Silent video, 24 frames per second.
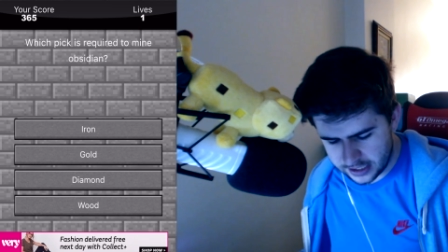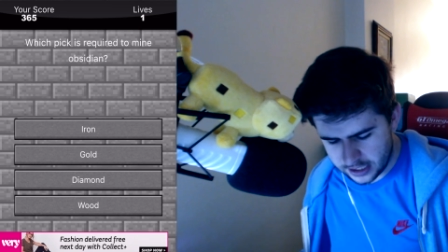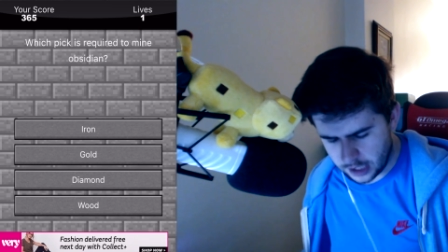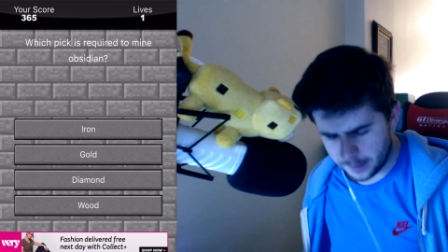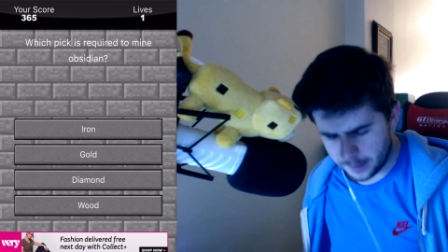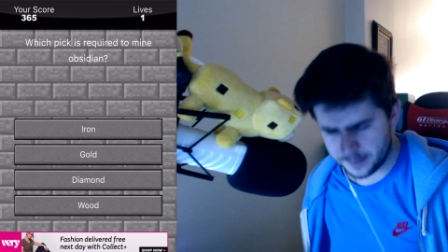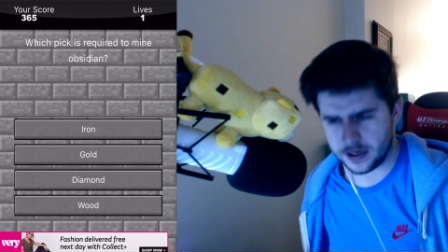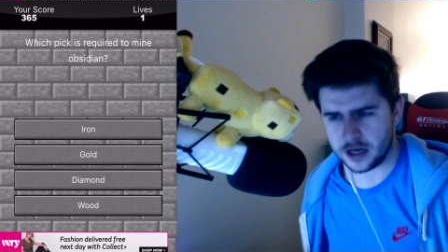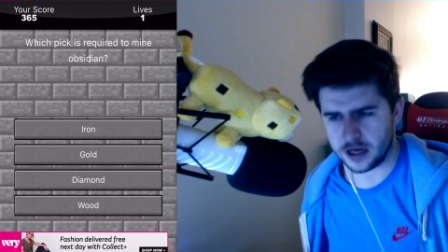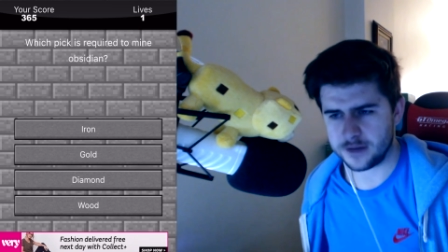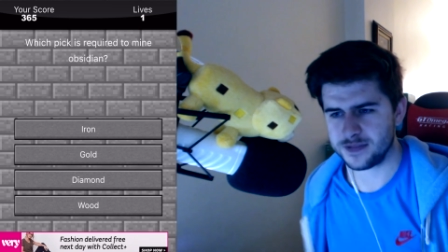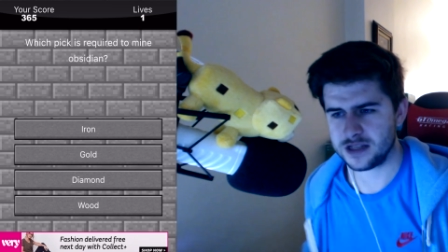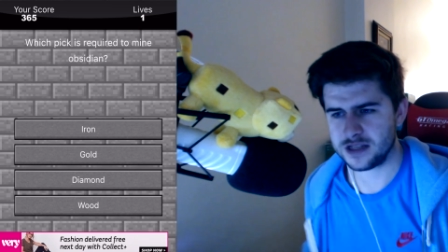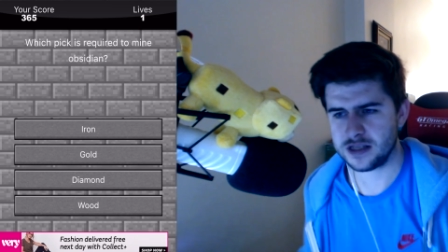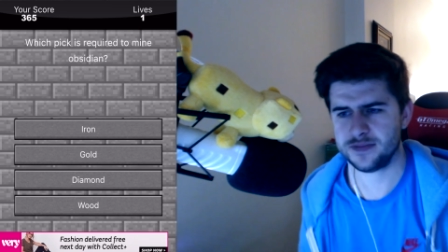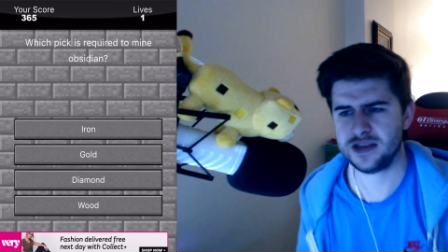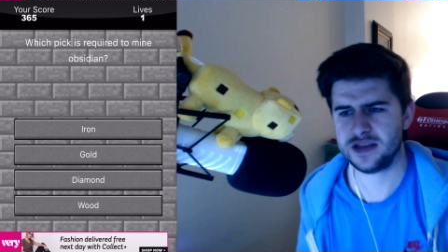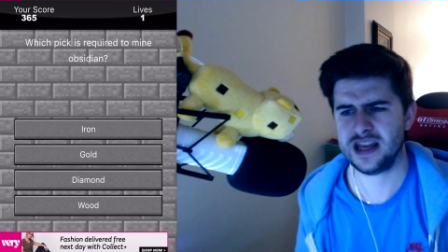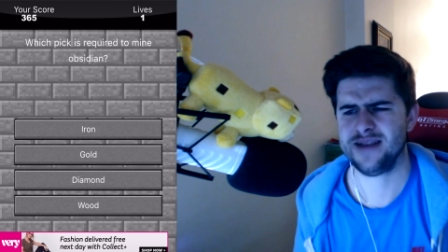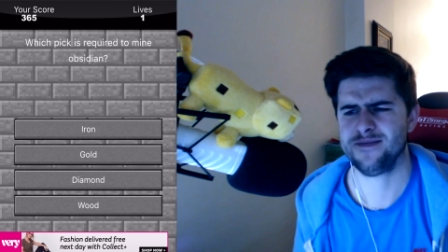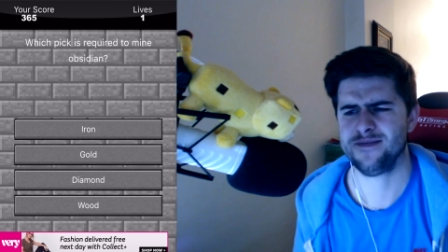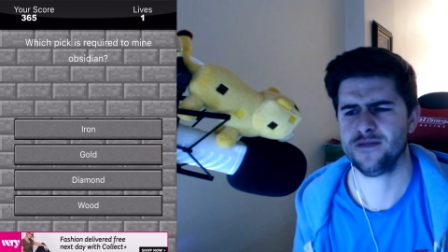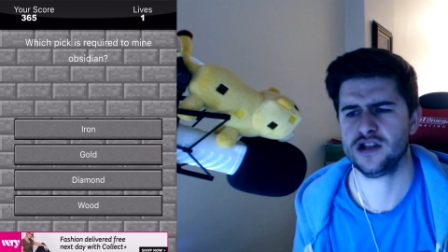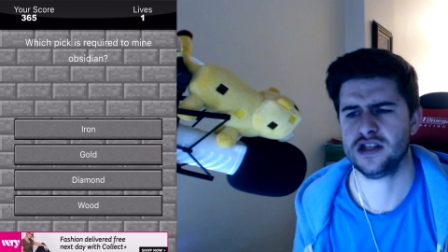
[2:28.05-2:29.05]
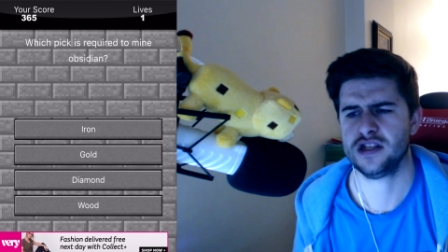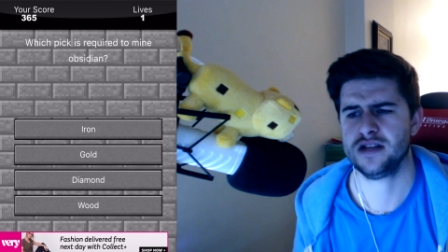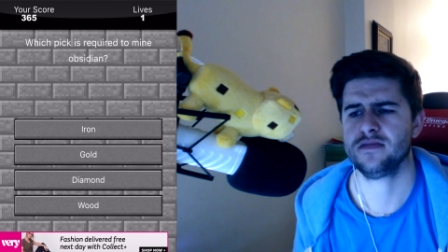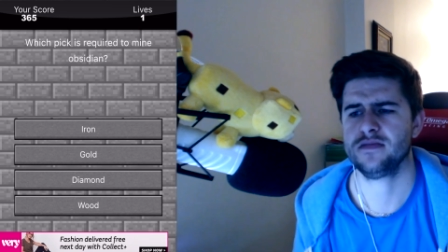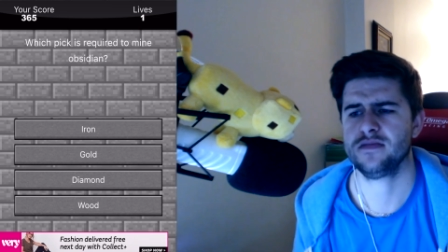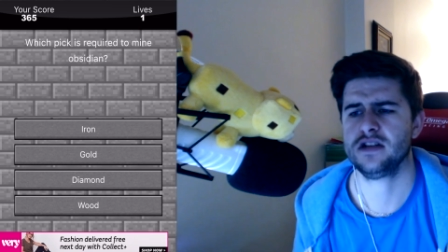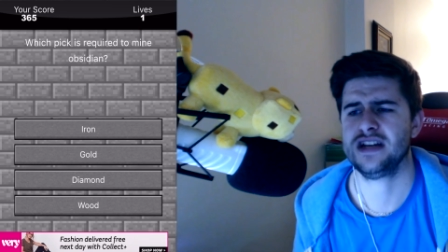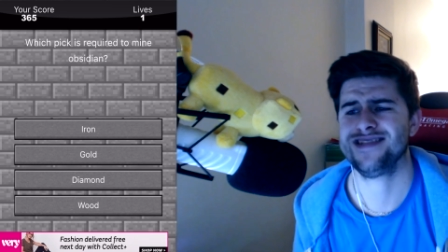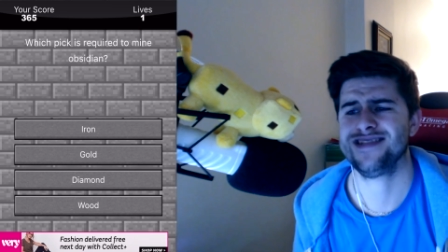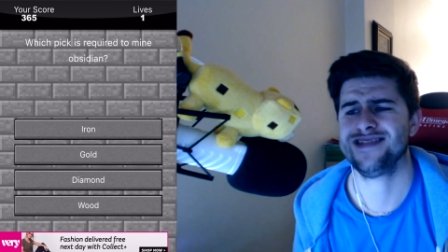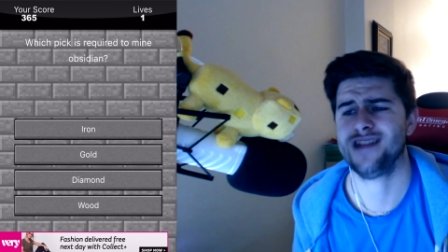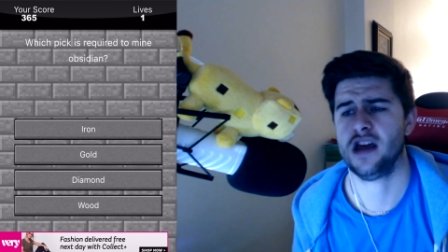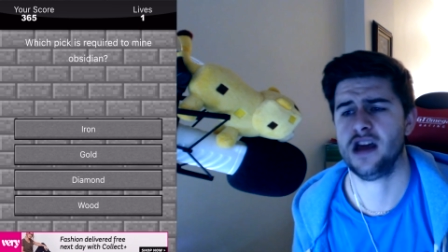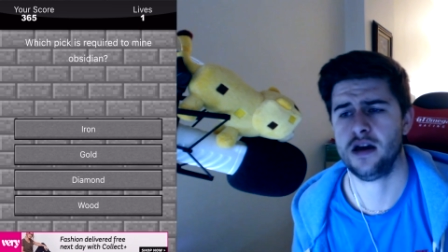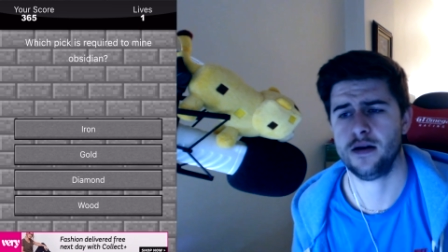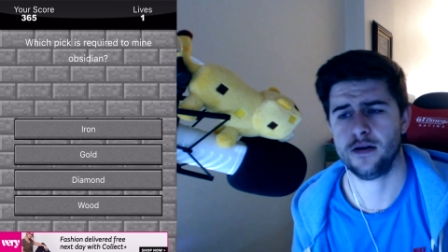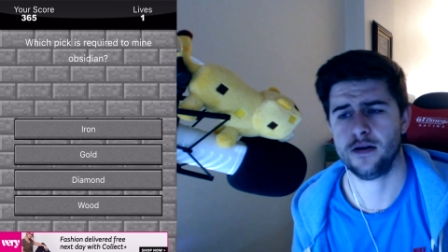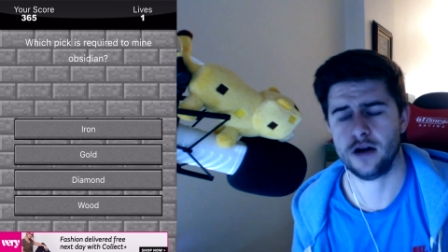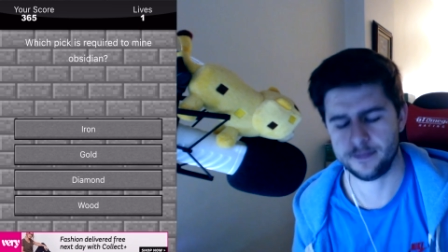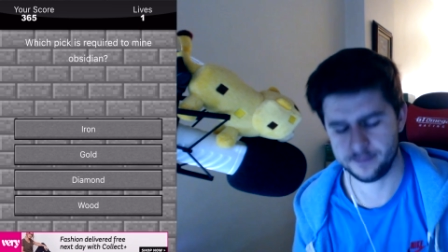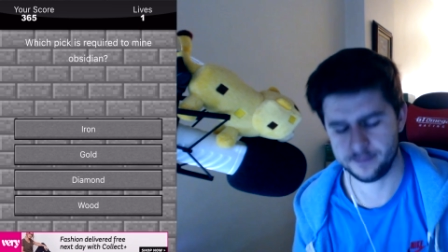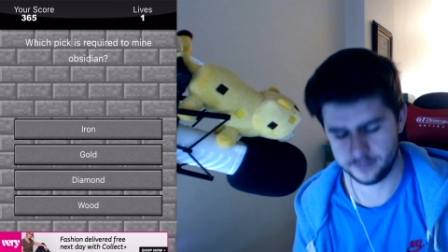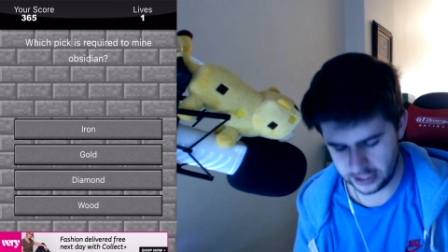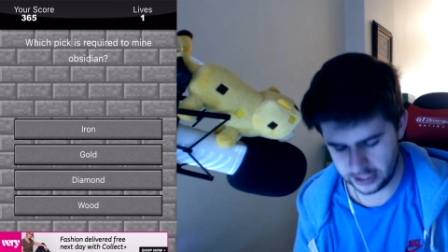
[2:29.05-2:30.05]
Ob obsidian, eh, eh,
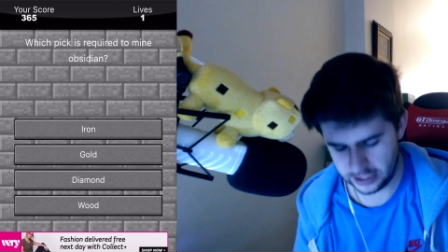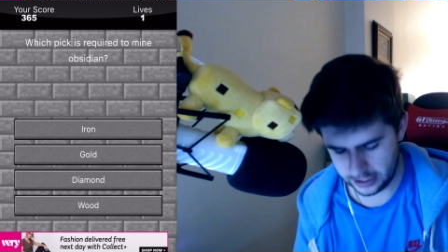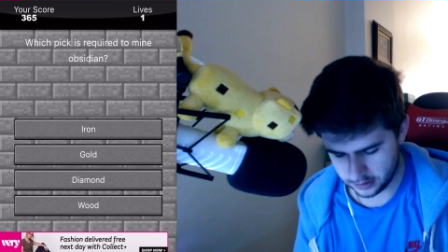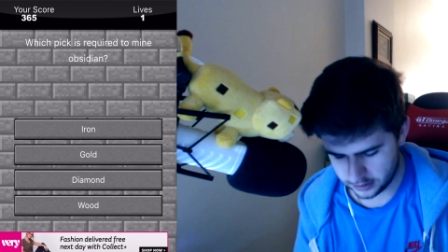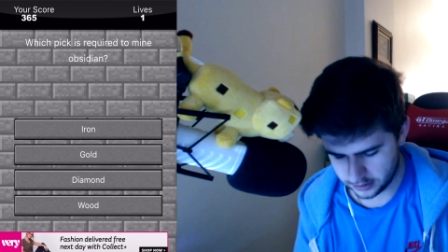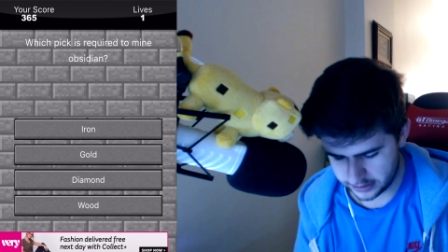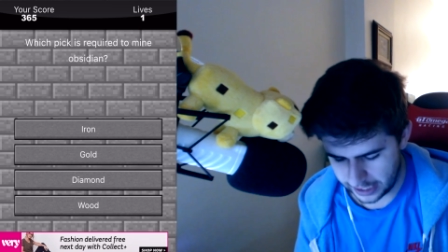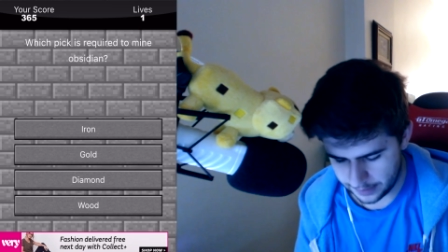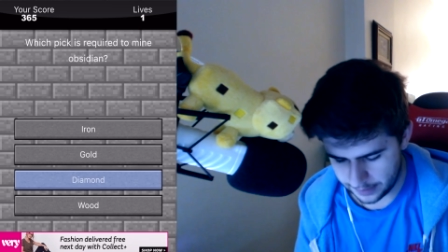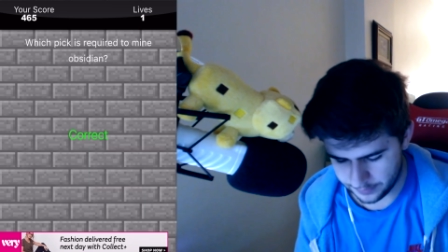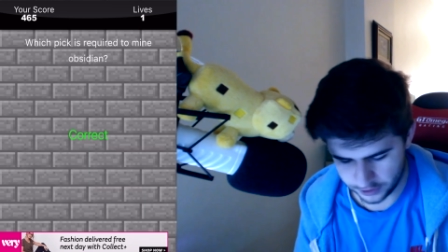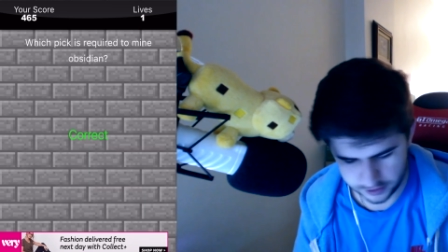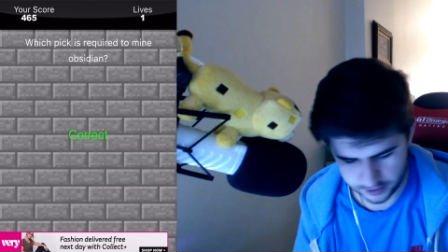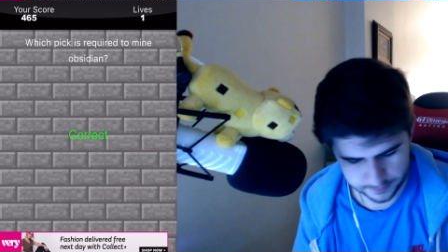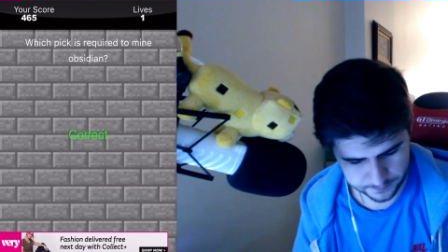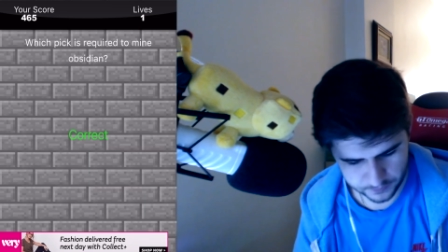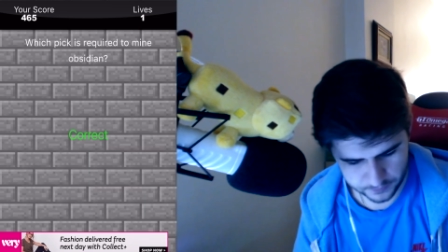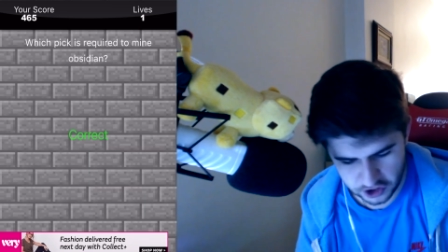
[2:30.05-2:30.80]
ob yeah, diamond.